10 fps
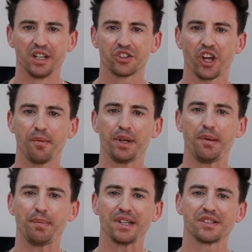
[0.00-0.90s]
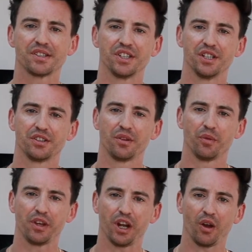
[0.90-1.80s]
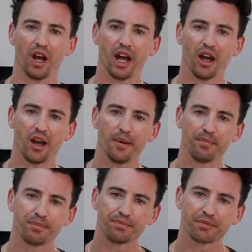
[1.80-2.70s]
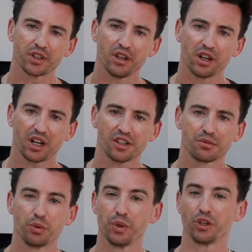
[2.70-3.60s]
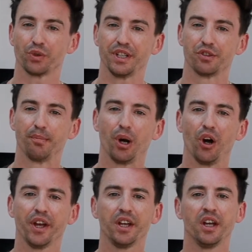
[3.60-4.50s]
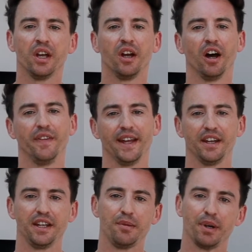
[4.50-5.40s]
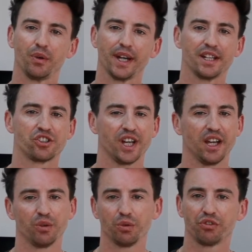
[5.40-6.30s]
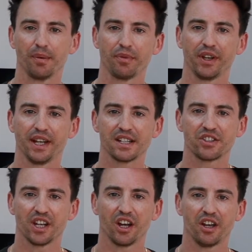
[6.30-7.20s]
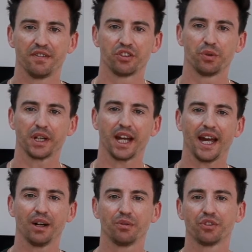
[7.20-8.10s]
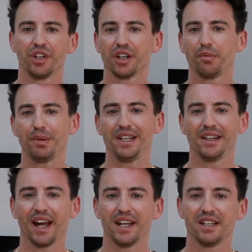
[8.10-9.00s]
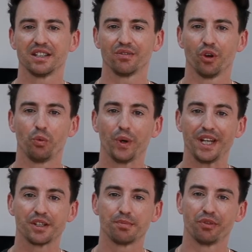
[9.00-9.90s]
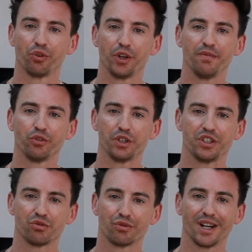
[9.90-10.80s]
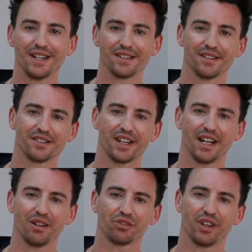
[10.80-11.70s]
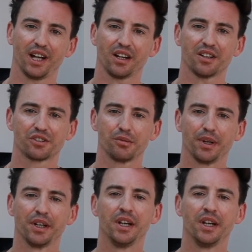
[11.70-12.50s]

So many businesses, a customer will agree to buy, and then an email gets sent or something gets sent over to accounts, and it could be days, if not weeks, before an invoice is raised and sent out to that customer.